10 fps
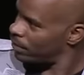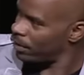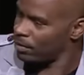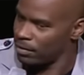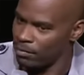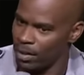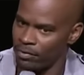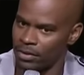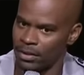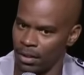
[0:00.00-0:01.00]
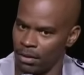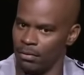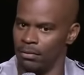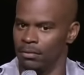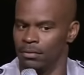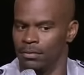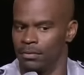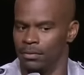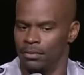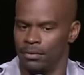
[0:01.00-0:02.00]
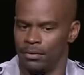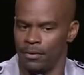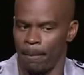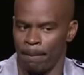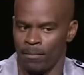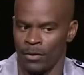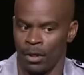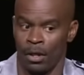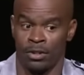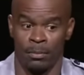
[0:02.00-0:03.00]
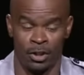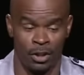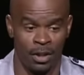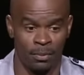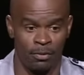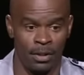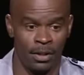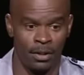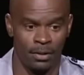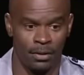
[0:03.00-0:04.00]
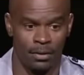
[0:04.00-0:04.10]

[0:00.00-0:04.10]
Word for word: Stay-at-home wife is gone. Awesome. That's your husband right there?